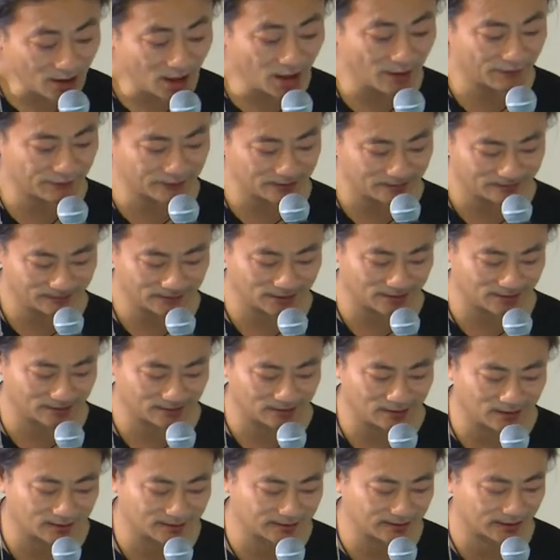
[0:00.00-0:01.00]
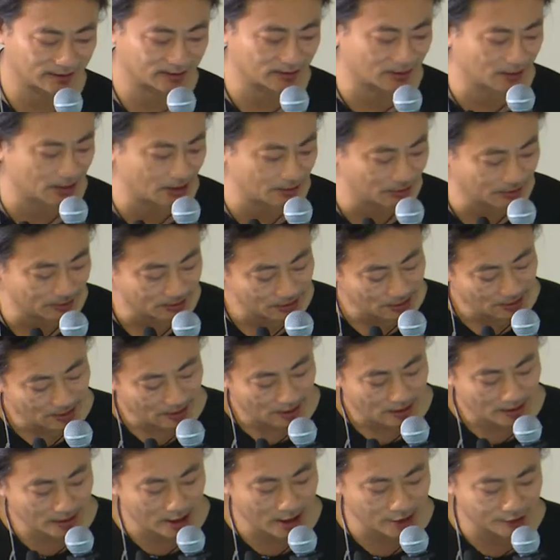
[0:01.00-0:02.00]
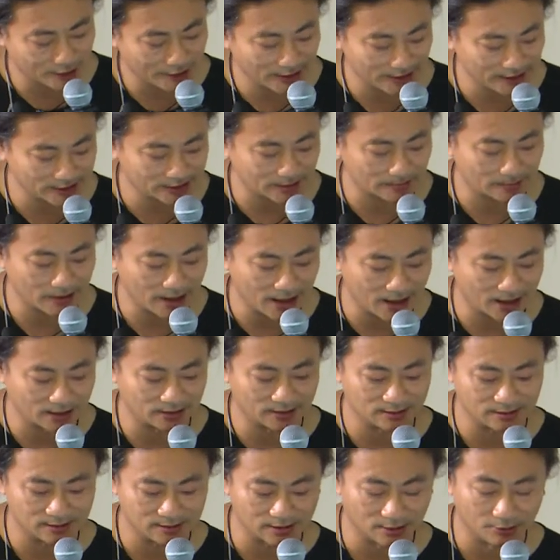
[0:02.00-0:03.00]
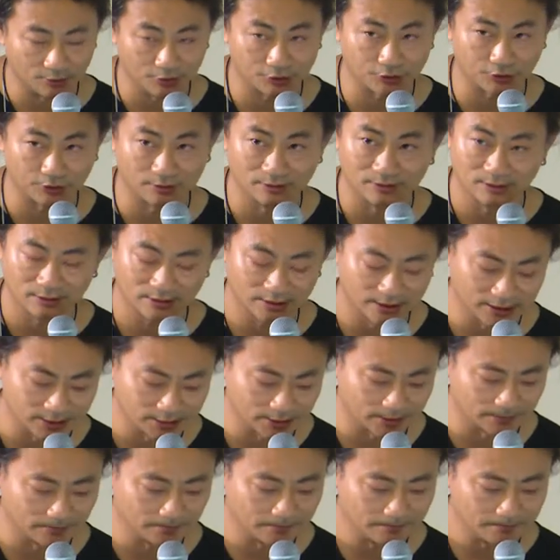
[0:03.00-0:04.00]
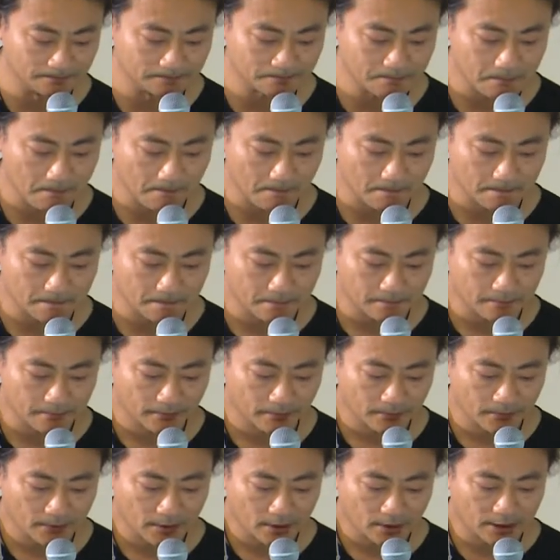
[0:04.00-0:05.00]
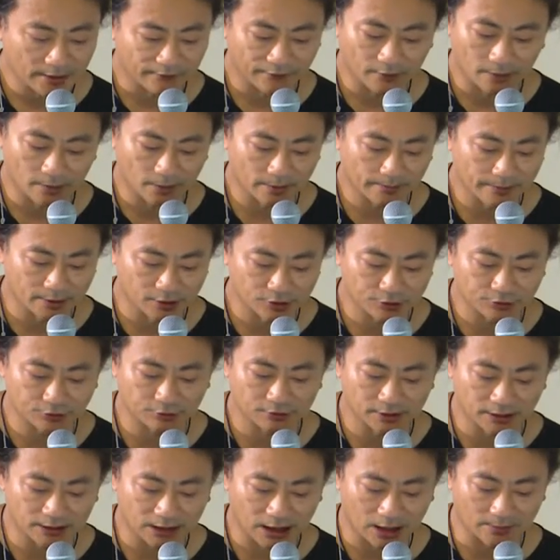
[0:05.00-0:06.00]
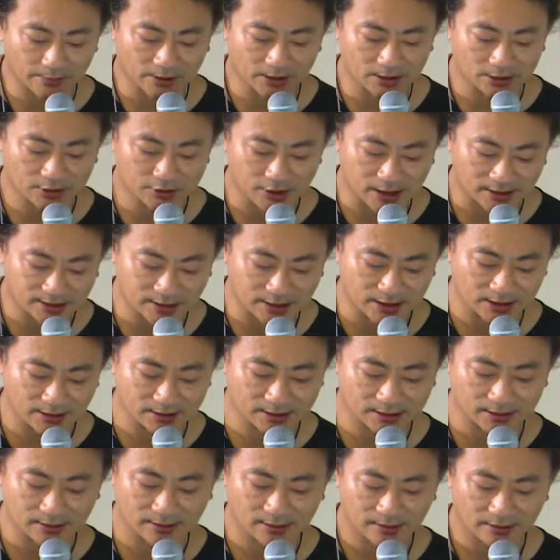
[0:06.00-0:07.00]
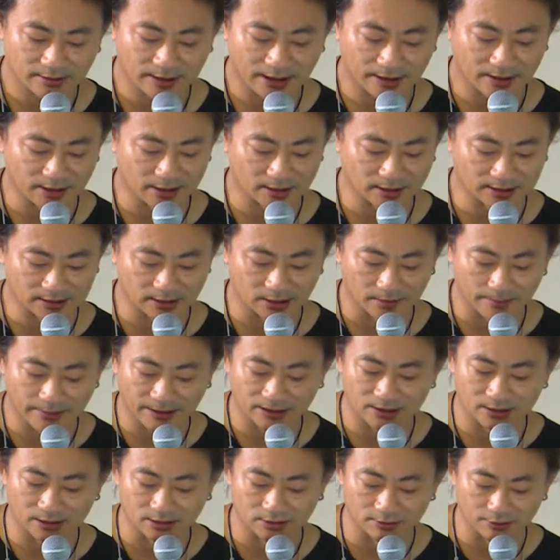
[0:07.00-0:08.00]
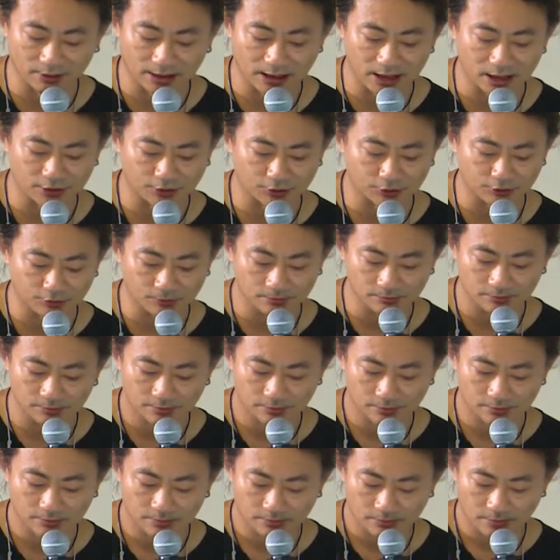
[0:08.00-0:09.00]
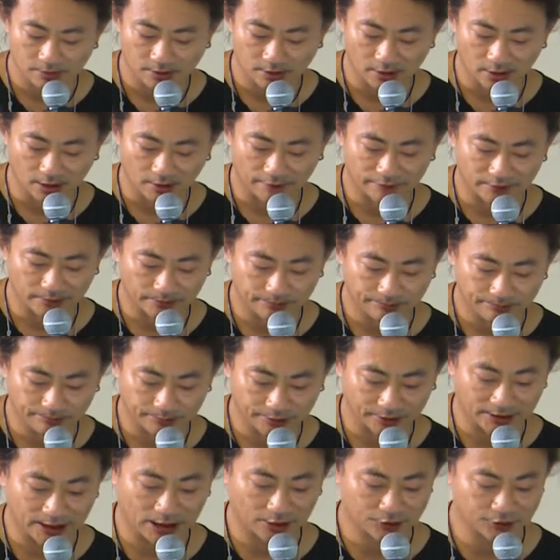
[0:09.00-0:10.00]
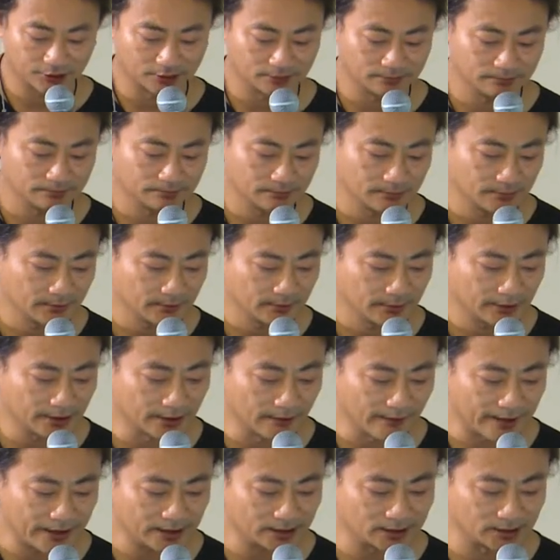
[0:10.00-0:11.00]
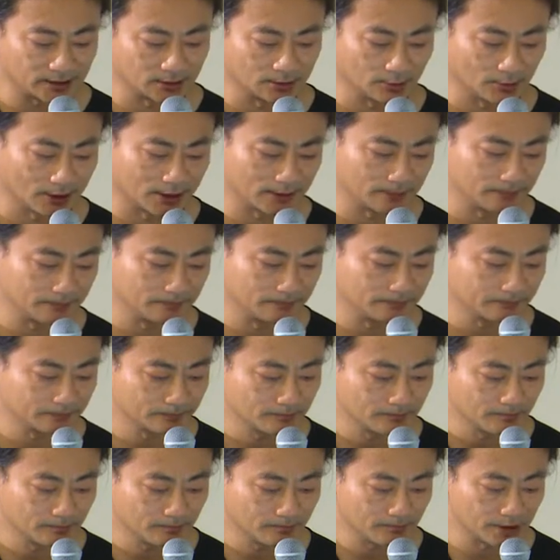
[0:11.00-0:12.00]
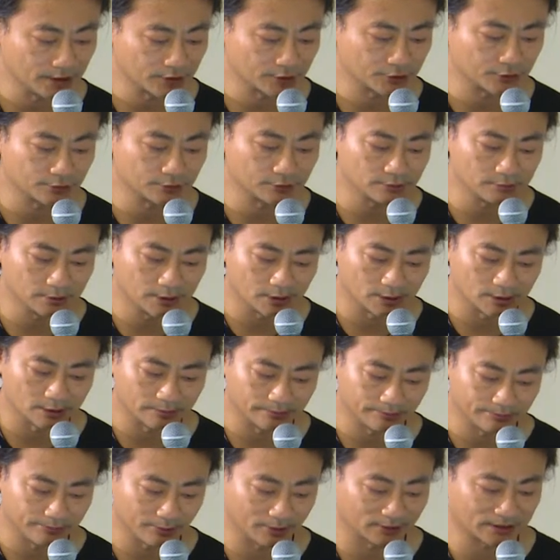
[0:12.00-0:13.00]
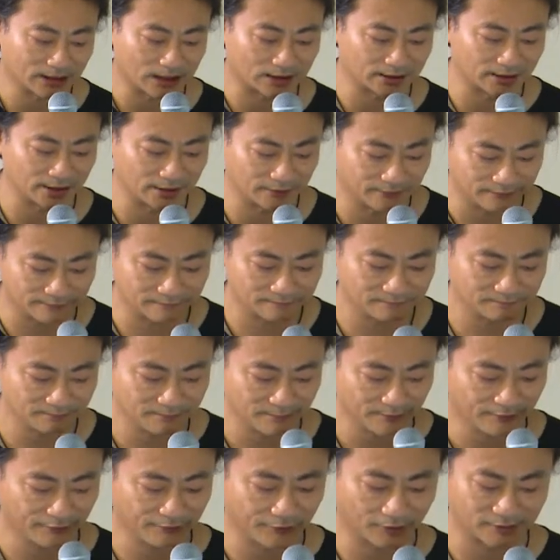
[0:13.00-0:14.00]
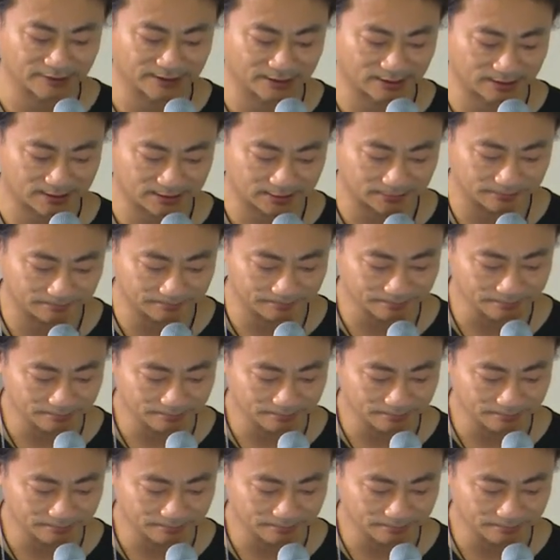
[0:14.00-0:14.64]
of uh, accelerationism and solutionism. The former pursue economic justice, that is a better relation of the production. The later one pursued uh, productive forces